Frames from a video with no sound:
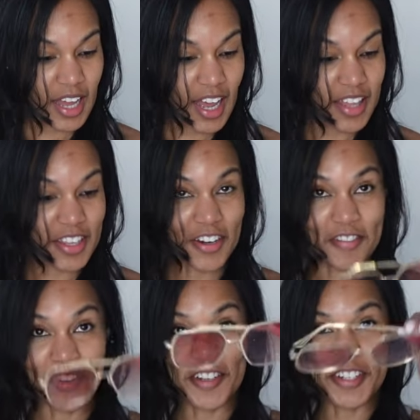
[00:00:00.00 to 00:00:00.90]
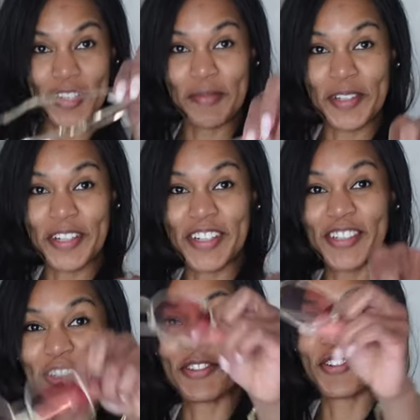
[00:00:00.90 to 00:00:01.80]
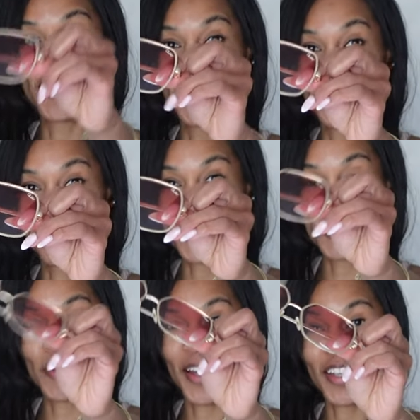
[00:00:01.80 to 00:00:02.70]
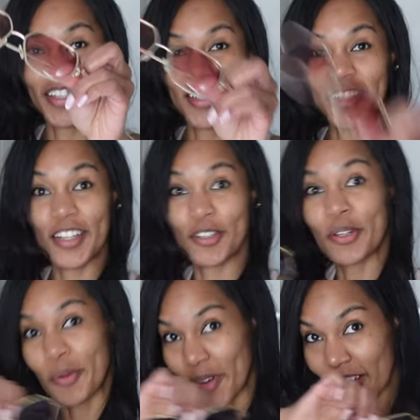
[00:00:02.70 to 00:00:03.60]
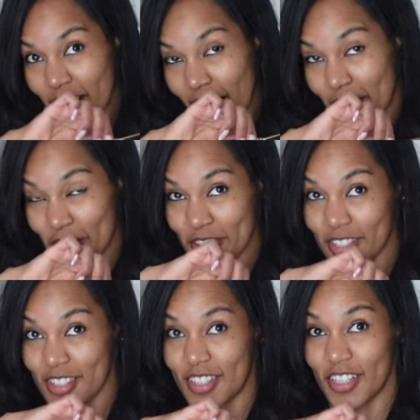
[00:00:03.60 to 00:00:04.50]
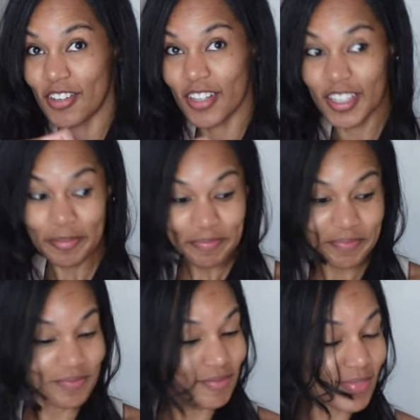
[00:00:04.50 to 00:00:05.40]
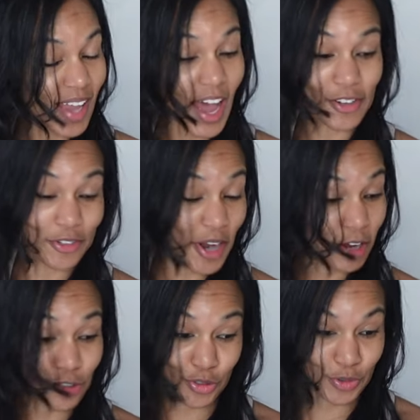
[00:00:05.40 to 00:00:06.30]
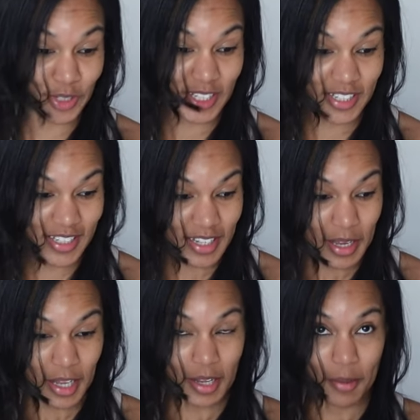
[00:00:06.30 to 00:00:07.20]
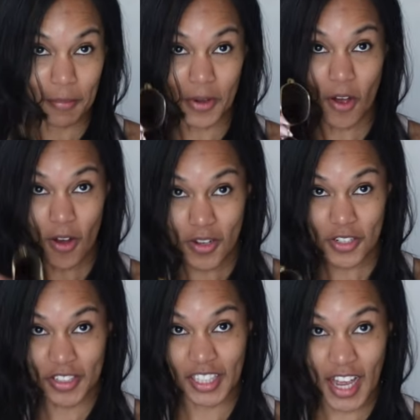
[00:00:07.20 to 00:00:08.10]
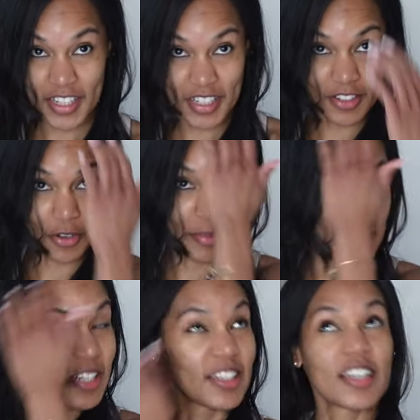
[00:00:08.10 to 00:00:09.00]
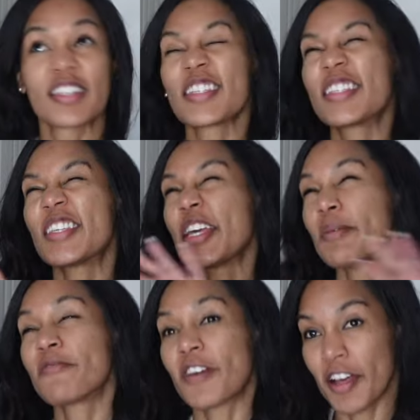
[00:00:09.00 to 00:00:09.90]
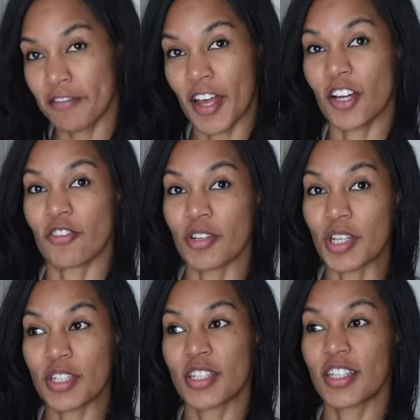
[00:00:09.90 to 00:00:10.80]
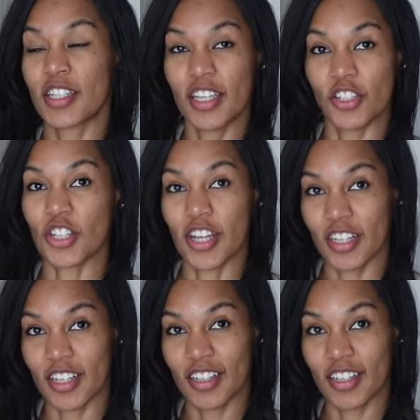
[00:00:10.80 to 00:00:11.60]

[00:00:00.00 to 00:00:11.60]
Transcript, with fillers: And they are very similar to these ones by Quay. And you know what? I heard this secret I don't know how true it is, but all sunglasses are made in like the same five factories in China.